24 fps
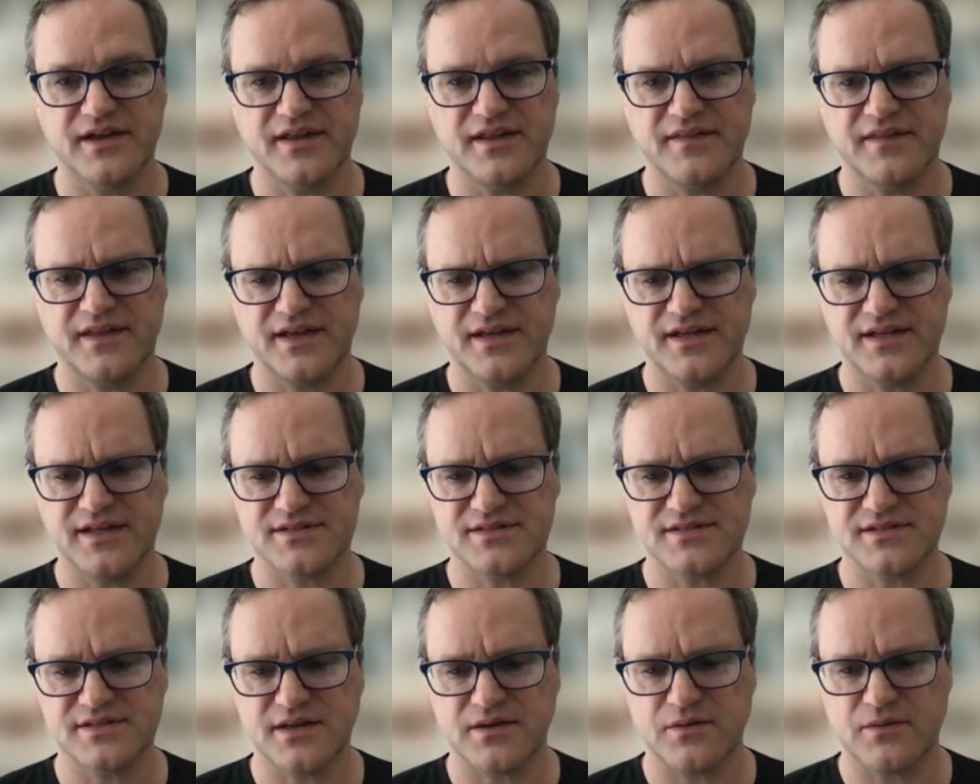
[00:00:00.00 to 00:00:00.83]
And then
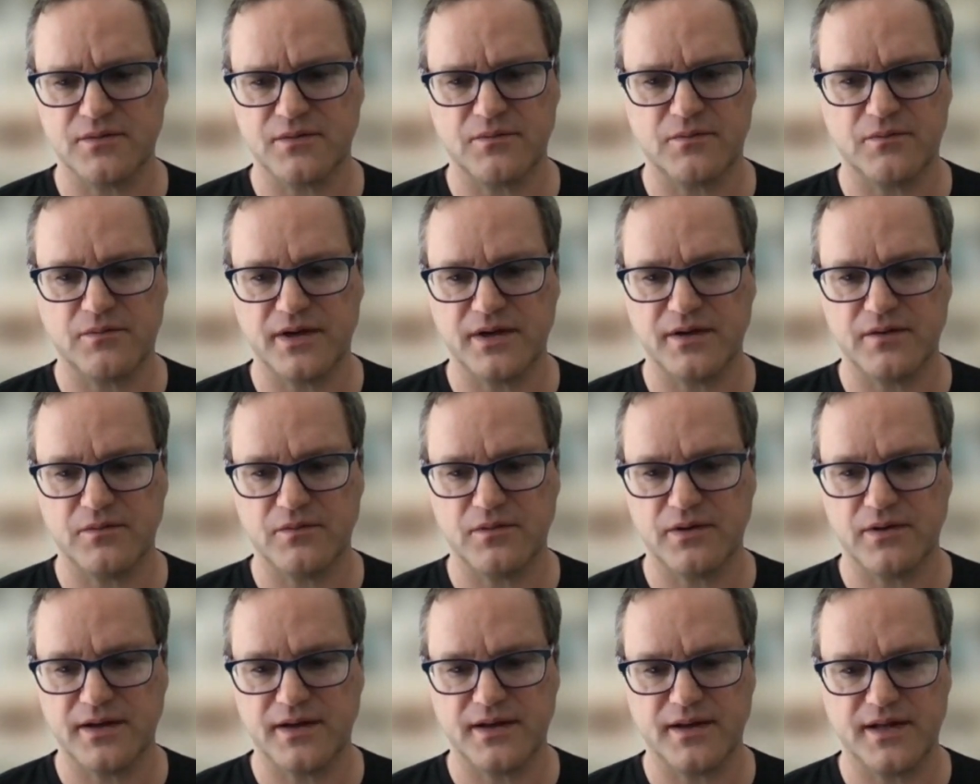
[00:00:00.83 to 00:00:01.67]
it's like, well,
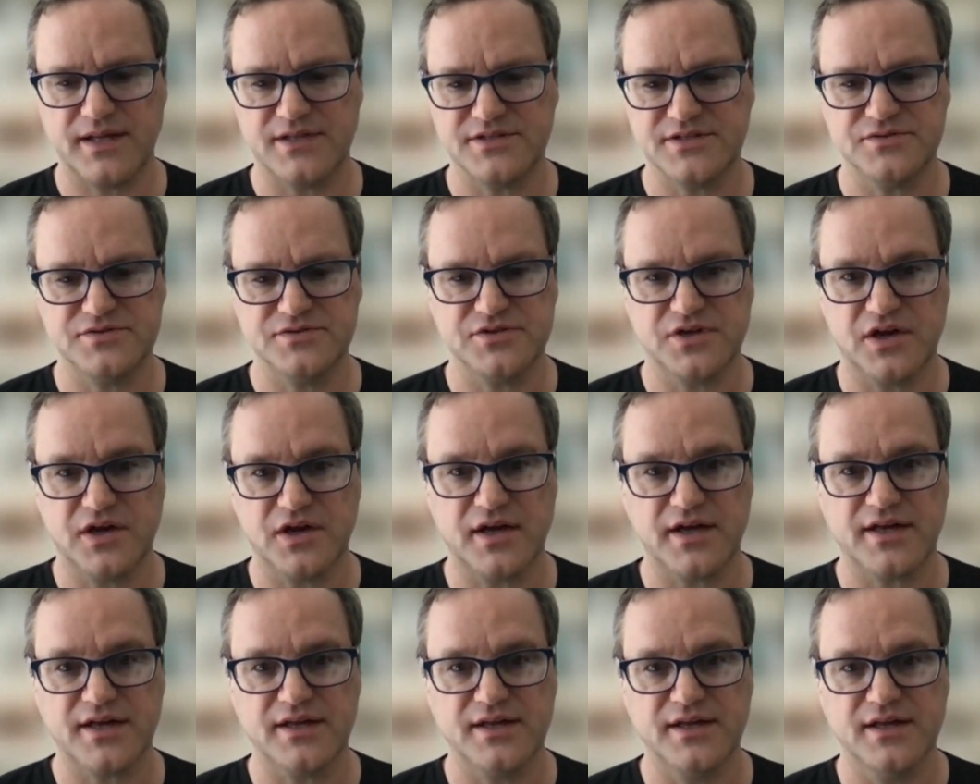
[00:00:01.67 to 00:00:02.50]
why can't you
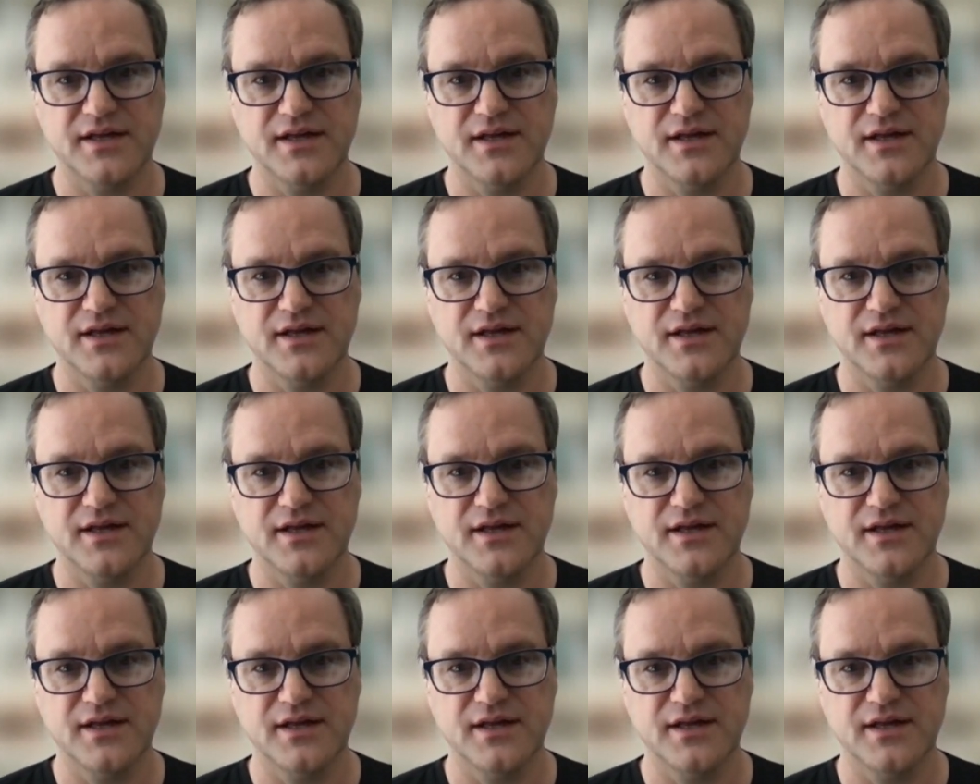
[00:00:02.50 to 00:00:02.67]
talk?